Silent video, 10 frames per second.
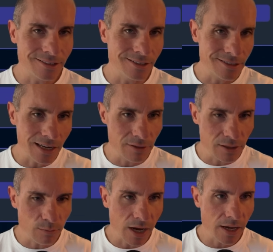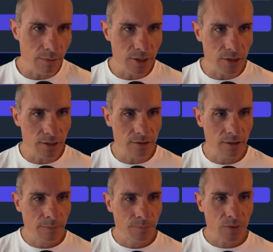going to save it to My Images,
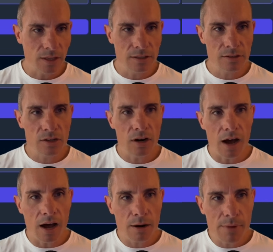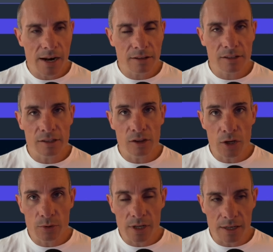and then it's going to automatically
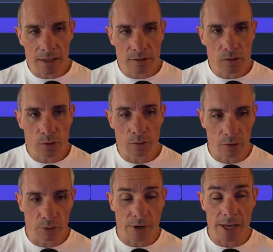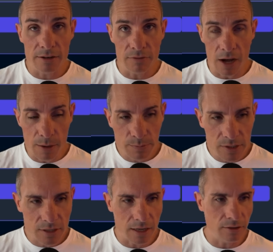load it into the Creative
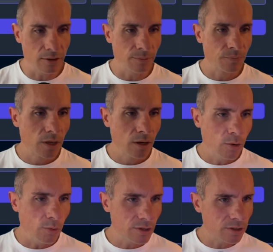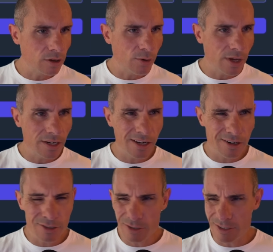Upscaler, where you can go in here,
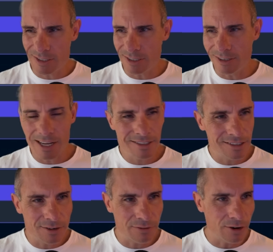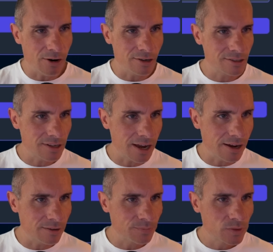you can select a different art
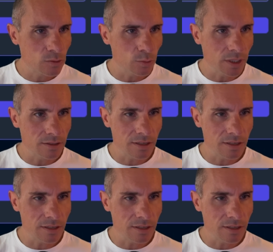style. So we could